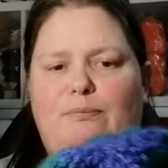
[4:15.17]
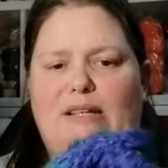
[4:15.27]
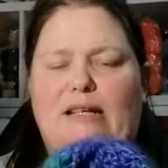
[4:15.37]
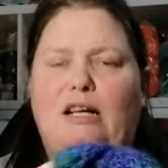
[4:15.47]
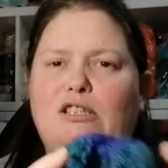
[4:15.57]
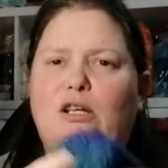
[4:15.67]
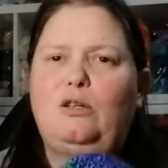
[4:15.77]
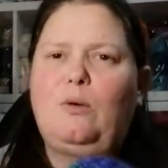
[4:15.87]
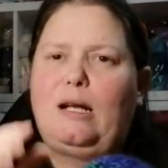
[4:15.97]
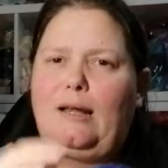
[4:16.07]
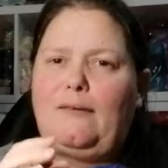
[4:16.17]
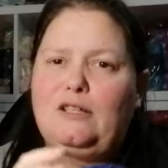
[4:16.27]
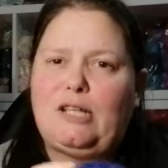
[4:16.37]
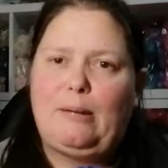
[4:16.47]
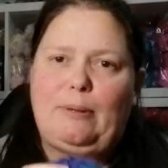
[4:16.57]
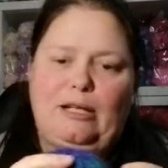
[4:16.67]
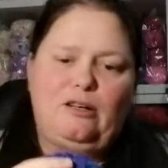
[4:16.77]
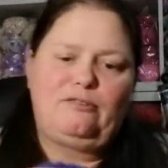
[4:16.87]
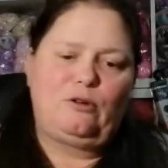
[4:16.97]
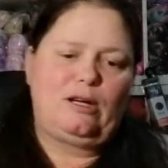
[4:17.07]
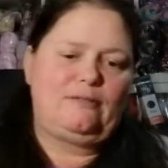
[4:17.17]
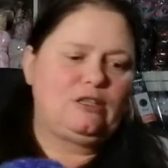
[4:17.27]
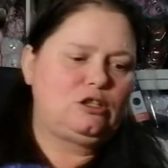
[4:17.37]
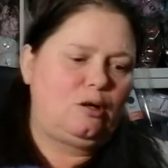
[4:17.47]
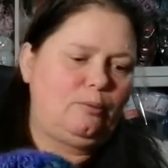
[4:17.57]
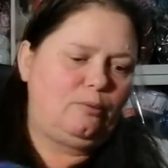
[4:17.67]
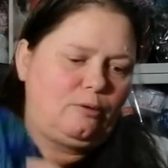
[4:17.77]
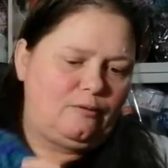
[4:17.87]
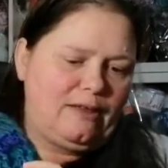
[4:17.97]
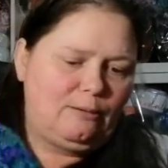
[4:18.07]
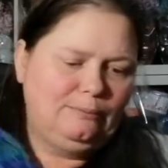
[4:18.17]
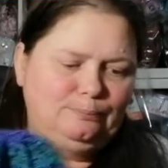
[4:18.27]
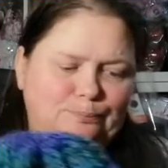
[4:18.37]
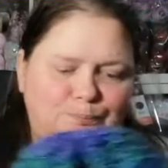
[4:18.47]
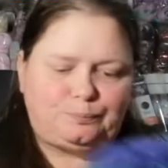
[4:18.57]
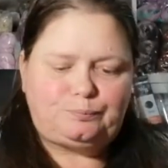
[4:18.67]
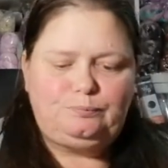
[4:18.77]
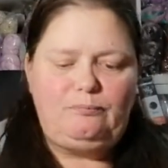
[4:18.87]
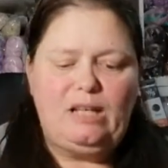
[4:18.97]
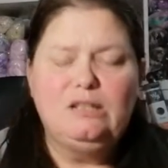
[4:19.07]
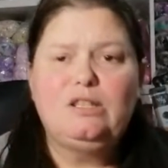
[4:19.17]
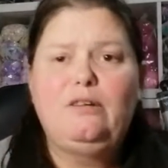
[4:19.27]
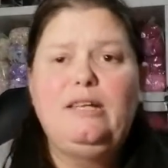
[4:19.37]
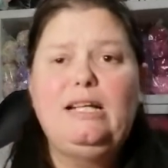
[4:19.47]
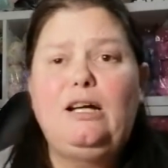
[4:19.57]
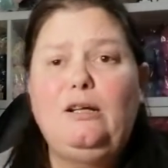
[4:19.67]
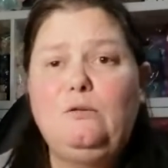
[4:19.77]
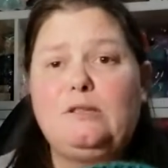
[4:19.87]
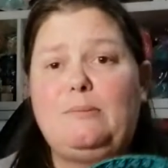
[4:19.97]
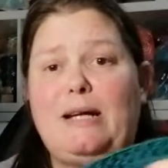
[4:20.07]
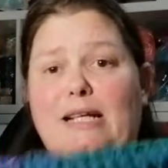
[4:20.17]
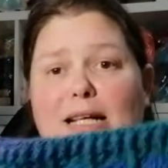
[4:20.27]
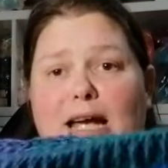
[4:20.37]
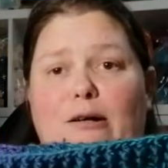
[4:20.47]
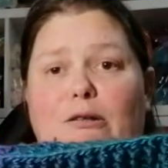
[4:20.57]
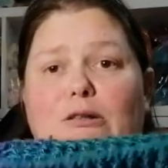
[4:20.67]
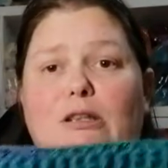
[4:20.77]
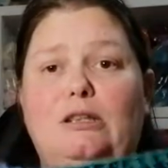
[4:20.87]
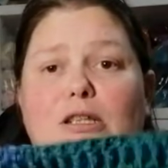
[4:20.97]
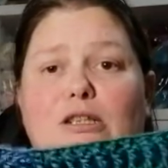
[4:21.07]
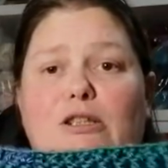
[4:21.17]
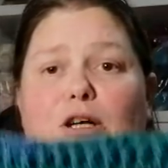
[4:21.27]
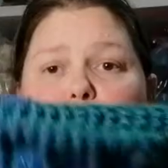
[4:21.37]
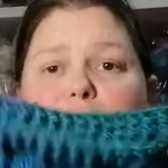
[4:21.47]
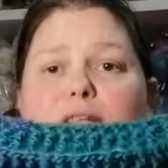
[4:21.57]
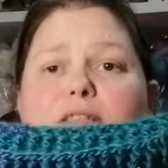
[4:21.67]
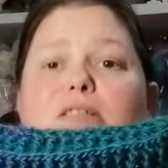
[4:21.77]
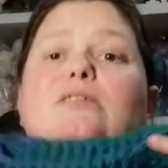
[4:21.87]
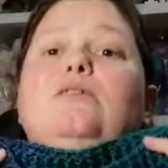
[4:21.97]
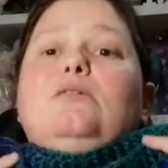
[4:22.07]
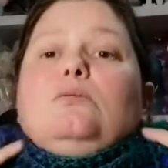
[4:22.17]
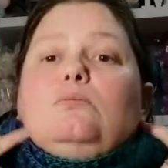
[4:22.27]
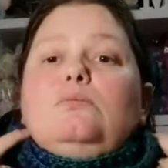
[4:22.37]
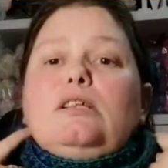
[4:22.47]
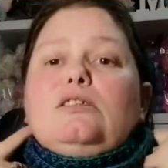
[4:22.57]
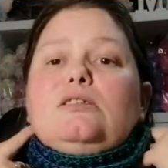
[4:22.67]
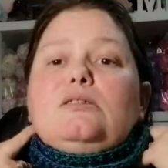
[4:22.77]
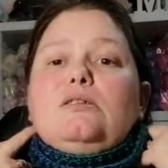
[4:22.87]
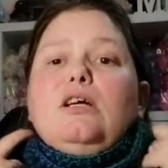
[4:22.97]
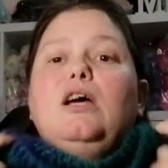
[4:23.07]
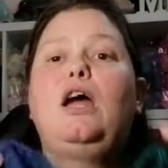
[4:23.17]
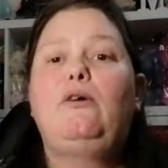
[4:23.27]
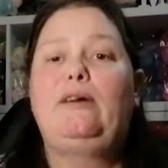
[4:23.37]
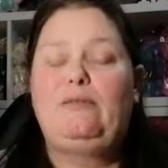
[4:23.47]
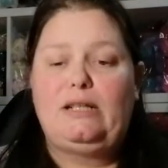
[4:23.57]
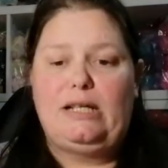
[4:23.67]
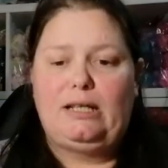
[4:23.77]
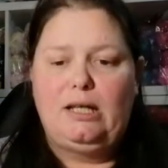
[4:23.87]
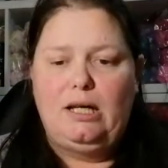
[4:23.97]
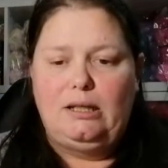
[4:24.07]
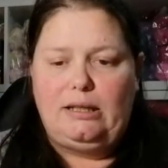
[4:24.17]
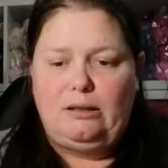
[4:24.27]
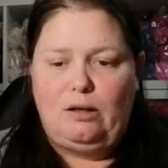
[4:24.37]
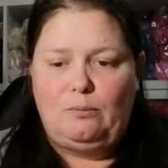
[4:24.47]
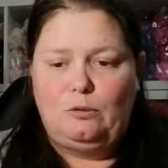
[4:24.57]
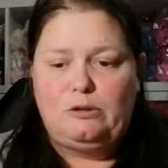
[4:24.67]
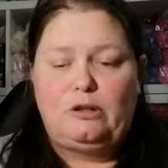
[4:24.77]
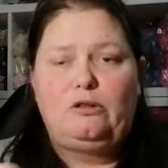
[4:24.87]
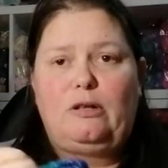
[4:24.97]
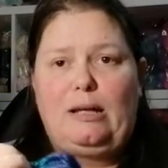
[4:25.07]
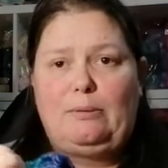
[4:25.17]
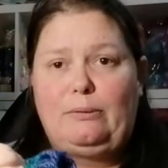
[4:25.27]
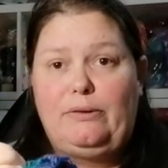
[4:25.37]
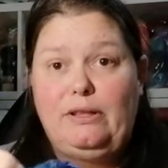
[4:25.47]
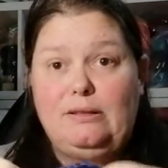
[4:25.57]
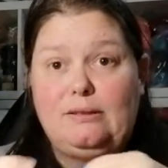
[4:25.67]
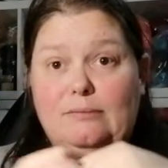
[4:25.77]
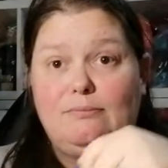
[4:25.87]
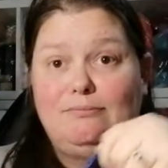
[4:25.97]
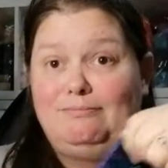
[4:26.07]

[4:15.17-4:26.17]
yeah, I don't quite like the shaping I've got at the top on that one. So then I also made a cowl to go with it, so just around the neck. Now, I'm also not happy with this.